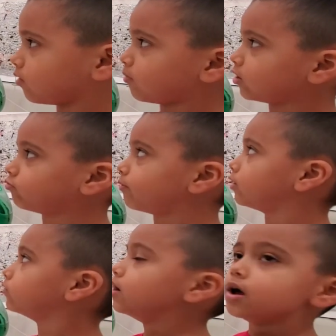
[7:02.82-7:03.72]
like
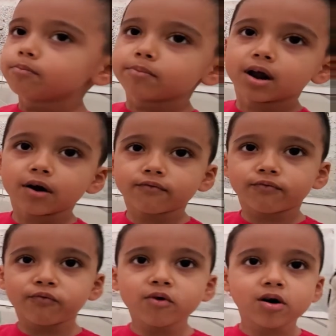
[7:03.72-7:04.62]
marshmallows made
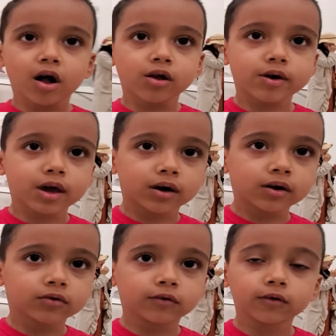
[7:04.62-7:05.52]
of food coloring.
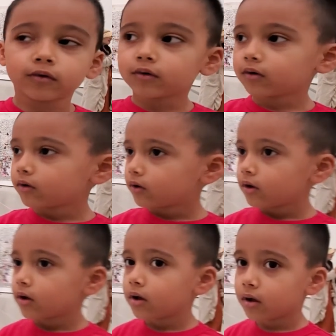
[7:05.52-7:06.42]
Alright,
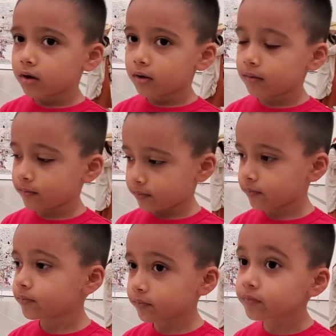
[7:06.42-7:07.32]
well, did you like the
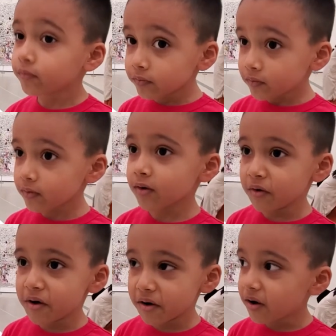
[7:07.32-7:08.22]
museum?
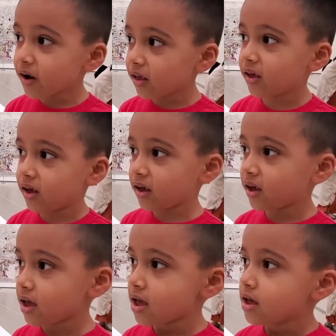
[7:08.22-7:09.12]
All right,
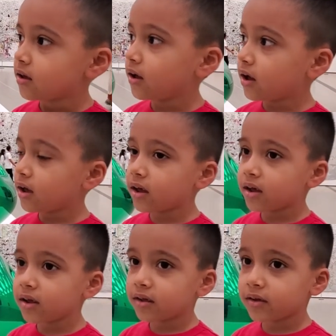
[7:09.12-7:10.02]
you want to
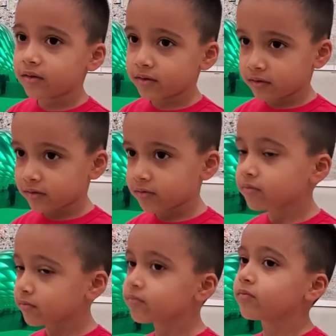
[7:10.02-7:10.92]
invite people to subscribe
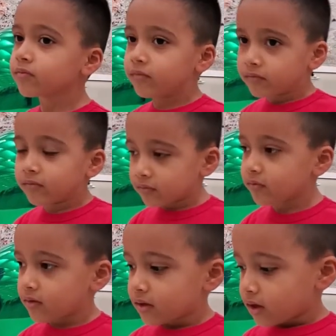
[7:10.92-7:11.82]
to your channel so you
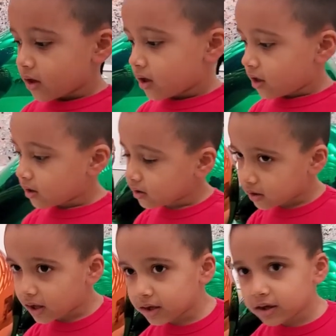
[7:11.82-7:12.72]
could keep making
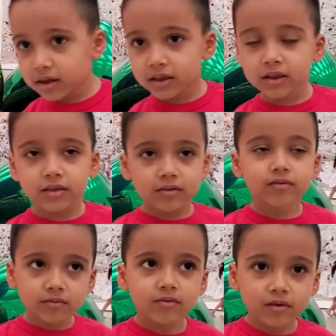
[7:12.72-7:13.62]
videos or no?
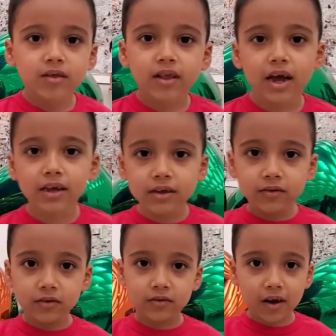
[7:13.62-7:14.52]
Like
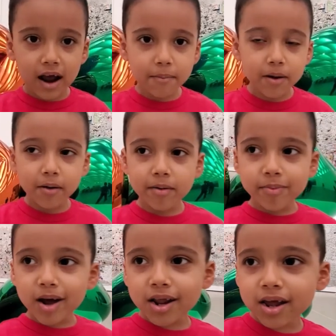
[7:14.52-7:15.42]
and subscribe,
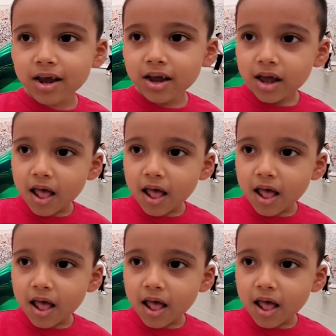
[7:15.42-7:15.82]
everybody.